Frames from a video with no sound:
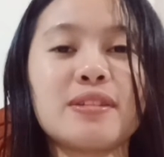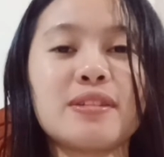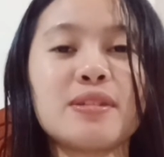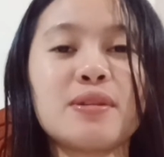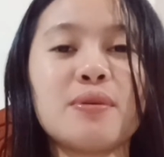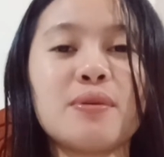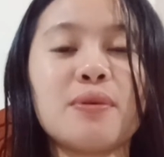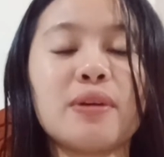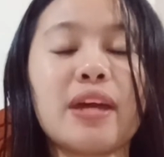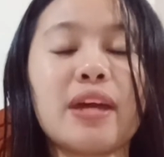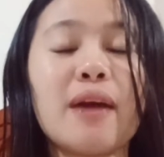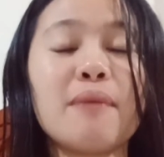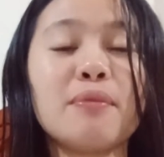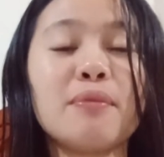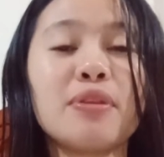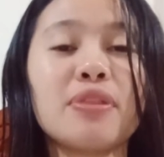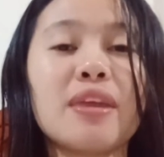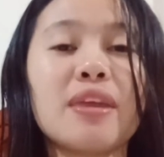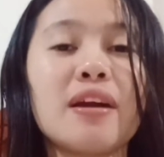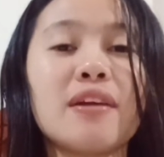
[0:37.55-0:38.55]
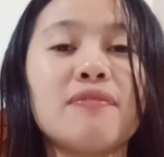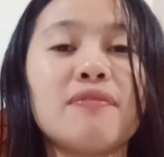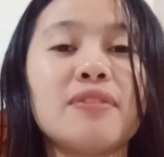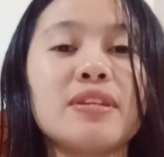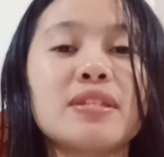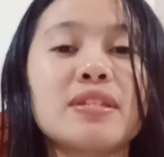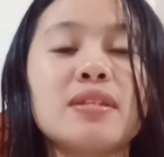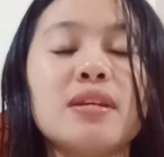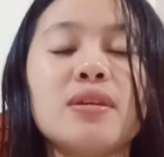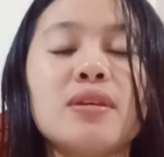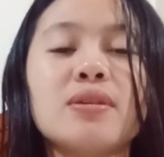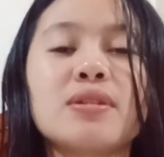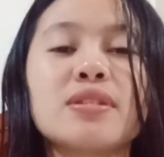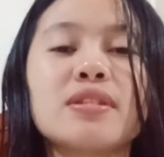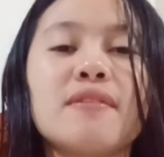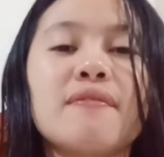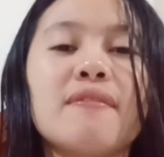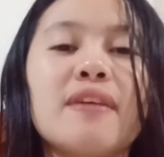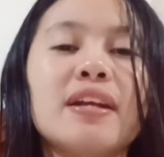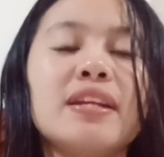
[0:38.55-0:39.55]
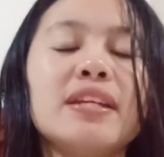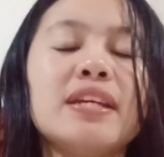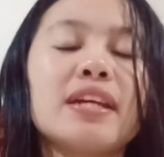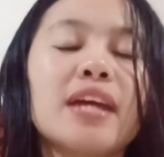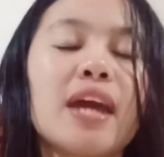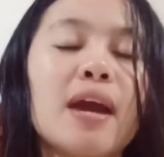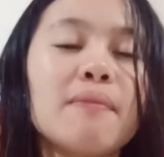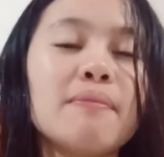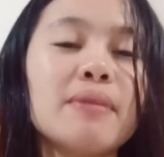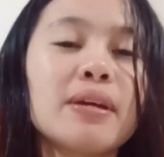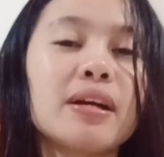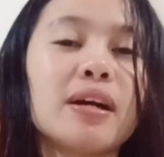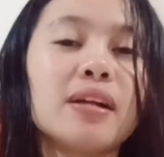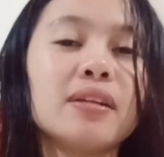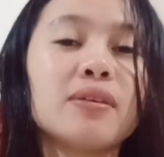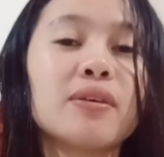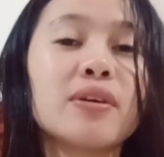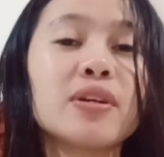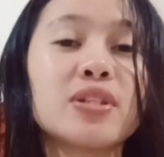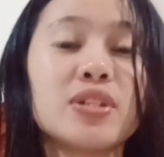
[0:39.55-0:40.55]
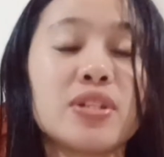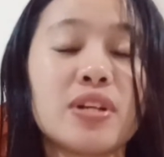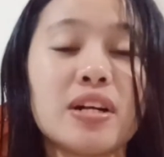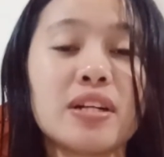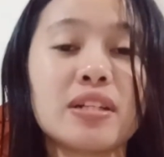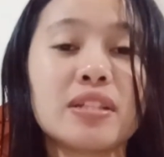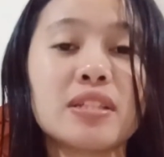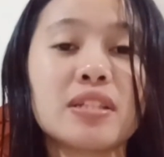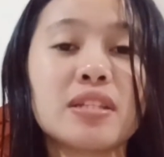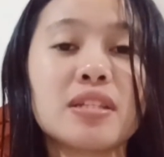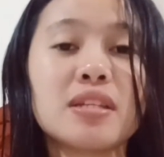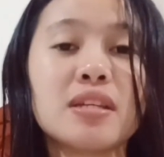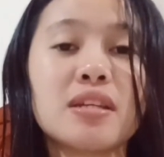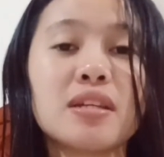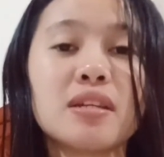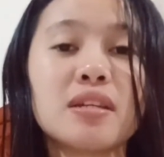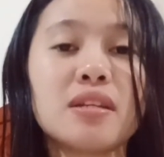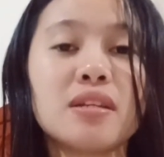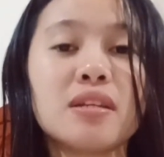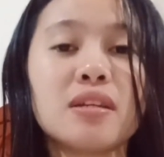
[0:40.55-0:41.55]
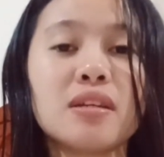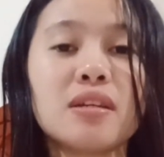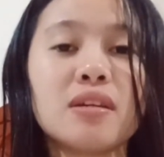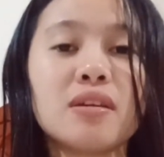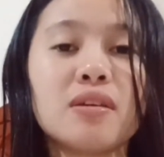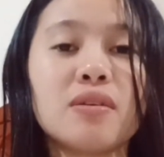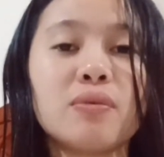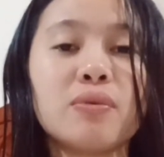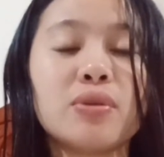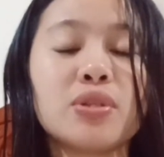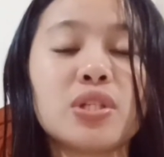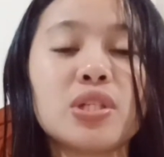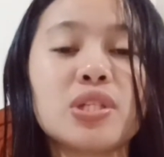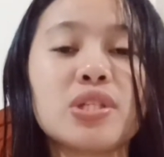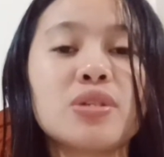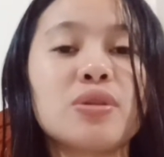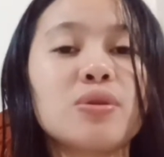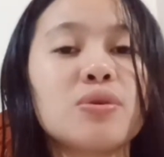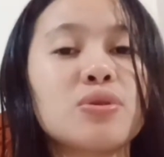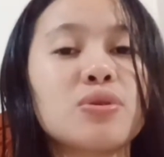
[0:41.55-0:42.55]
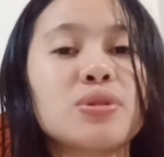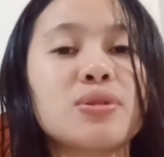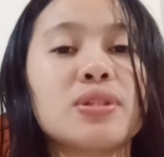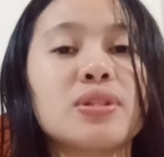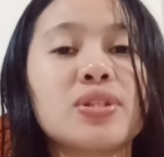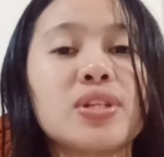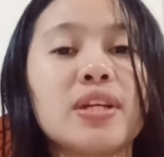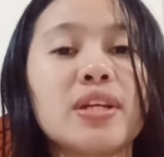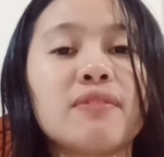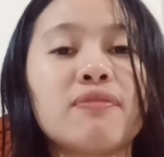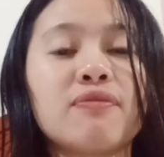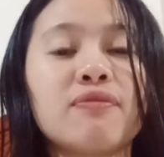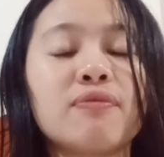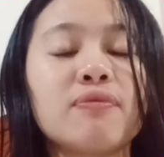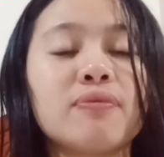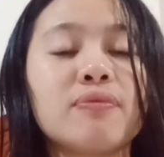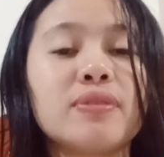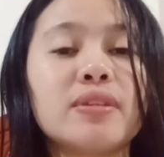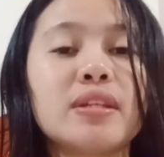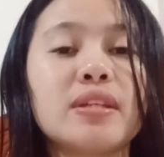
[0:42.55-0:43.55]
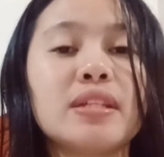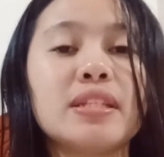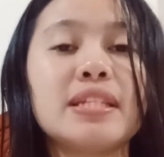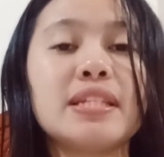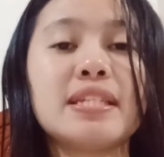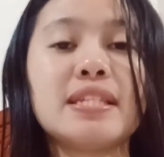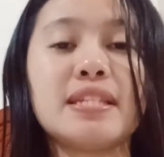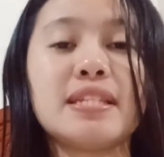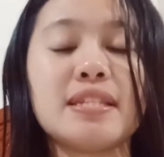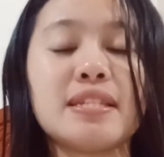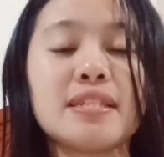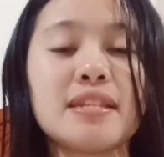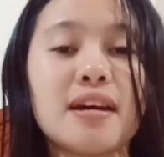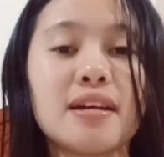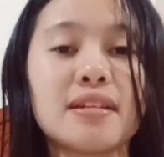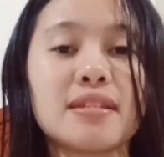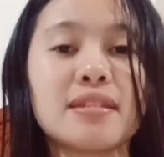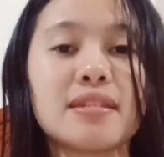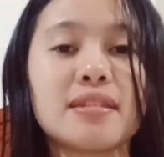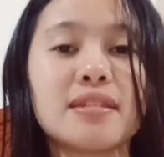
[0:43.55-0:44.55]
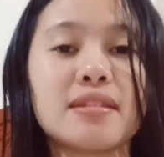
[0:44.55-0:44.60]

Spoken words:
So chemotherapy is the use of any chemical or drugs which is used to treat diseases.